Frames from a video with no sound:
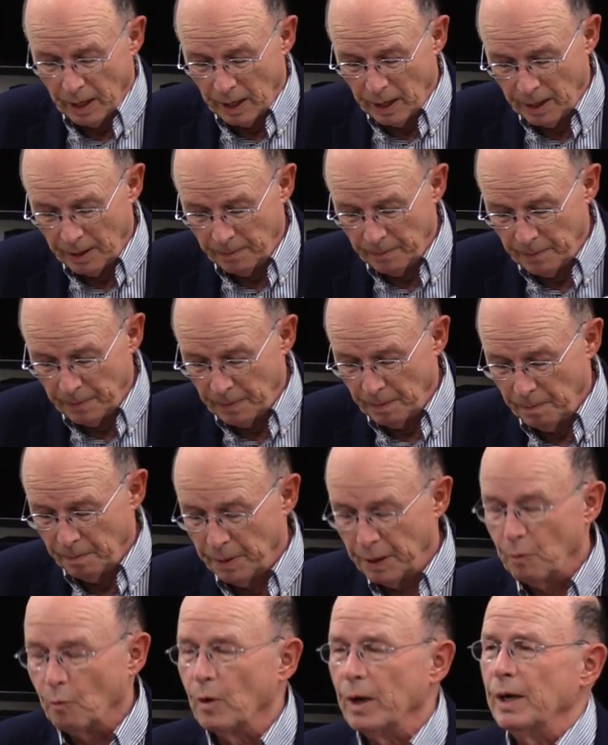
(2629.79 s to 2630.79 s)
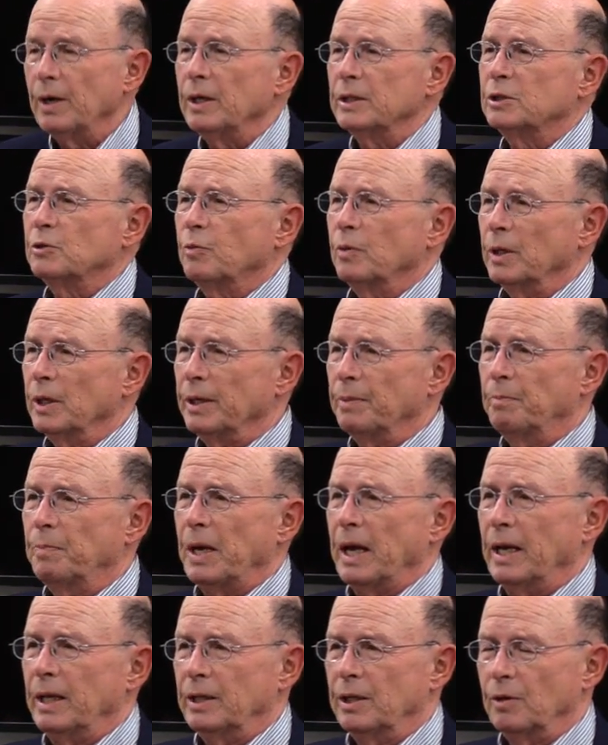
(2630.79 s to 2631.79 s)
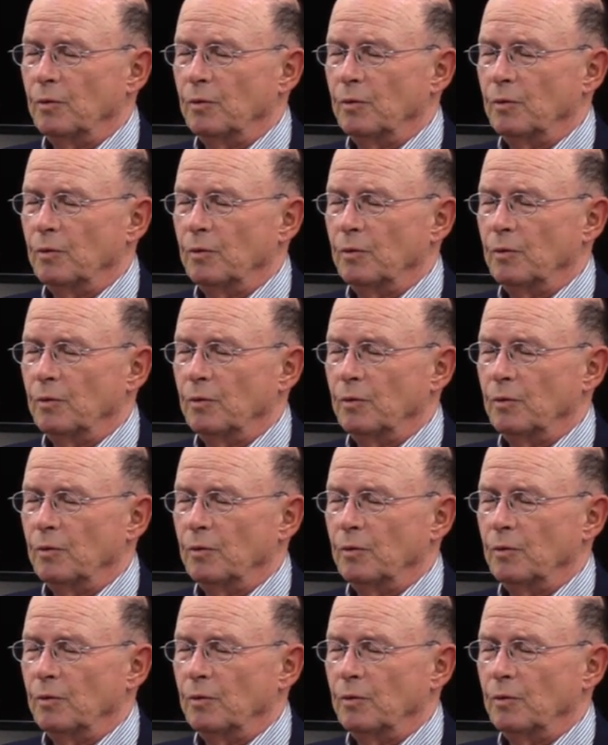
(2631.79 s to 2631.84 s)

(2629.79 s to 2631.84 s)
Um, but where it's really had